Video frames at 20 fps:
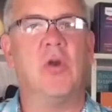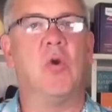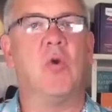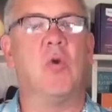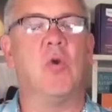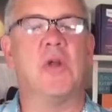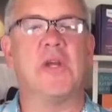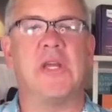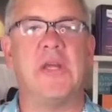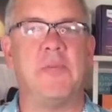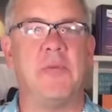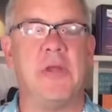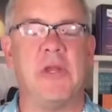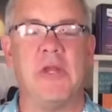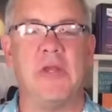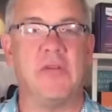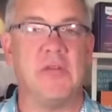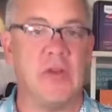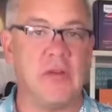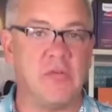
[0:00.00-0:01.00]
or keeping you
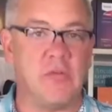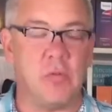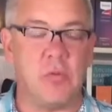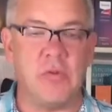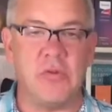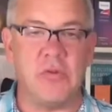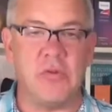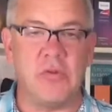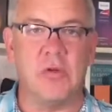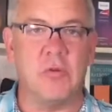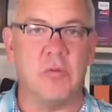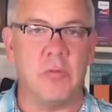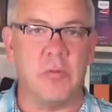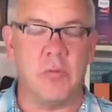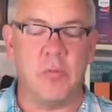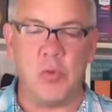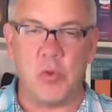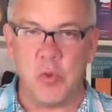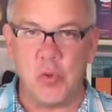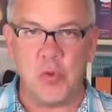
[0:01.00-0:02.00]
in touch with your
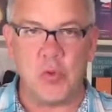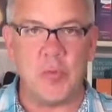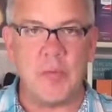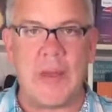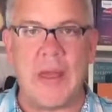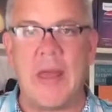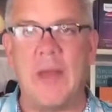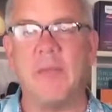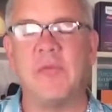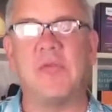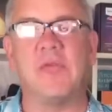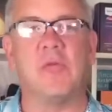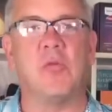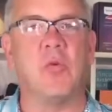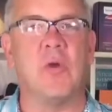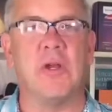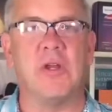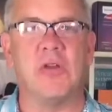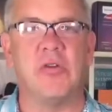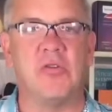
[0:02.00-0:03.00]
Google Maps
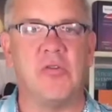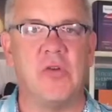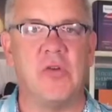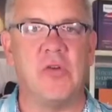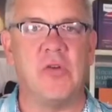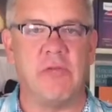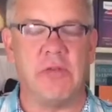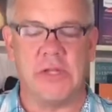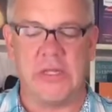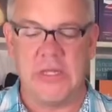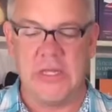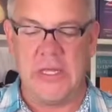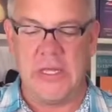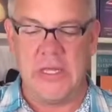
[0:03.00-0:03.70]
while you're traveling.